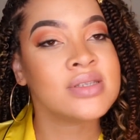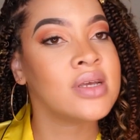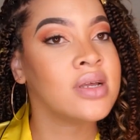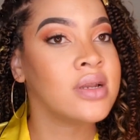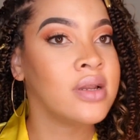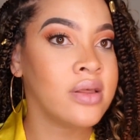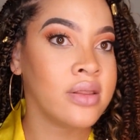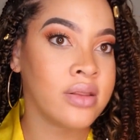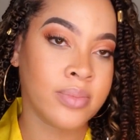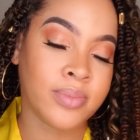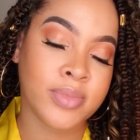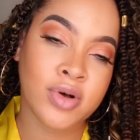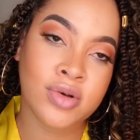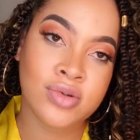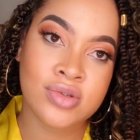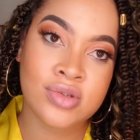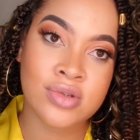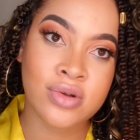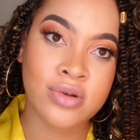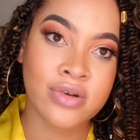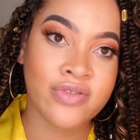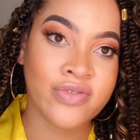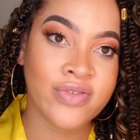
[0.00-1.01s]
any of the post
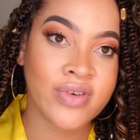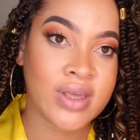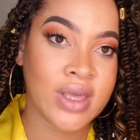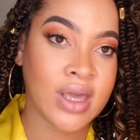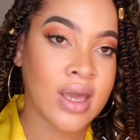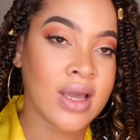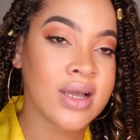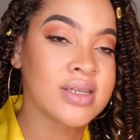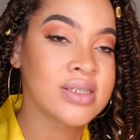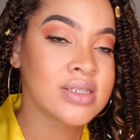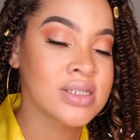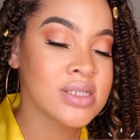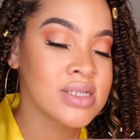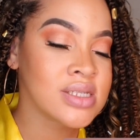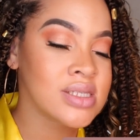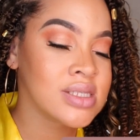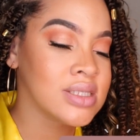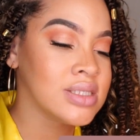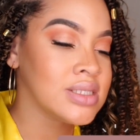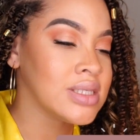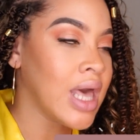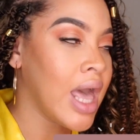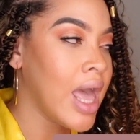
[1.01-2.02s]

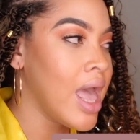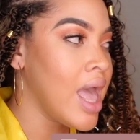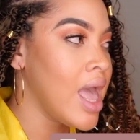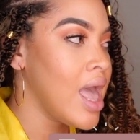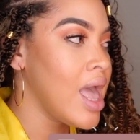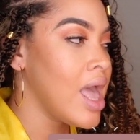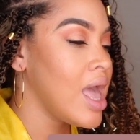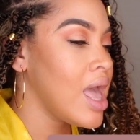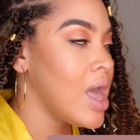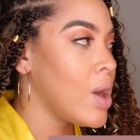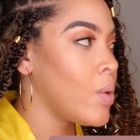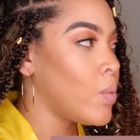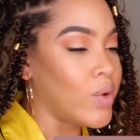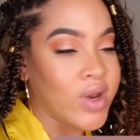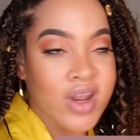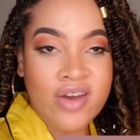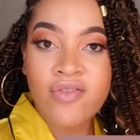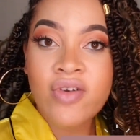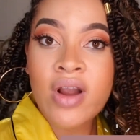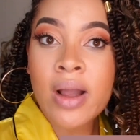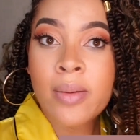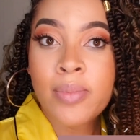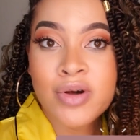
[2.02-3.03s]
notifications
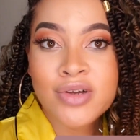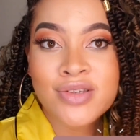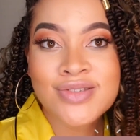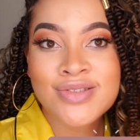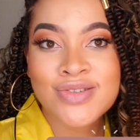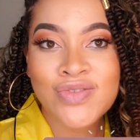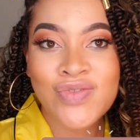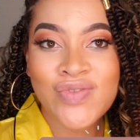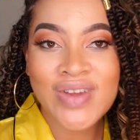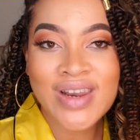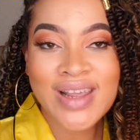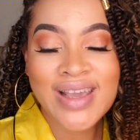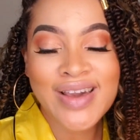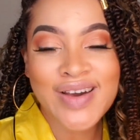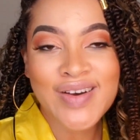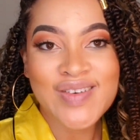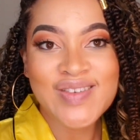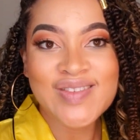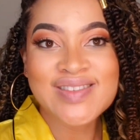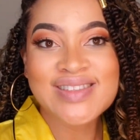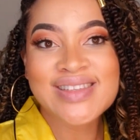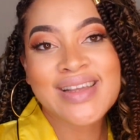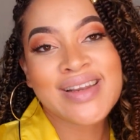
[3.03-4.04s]
whenever I post new videos.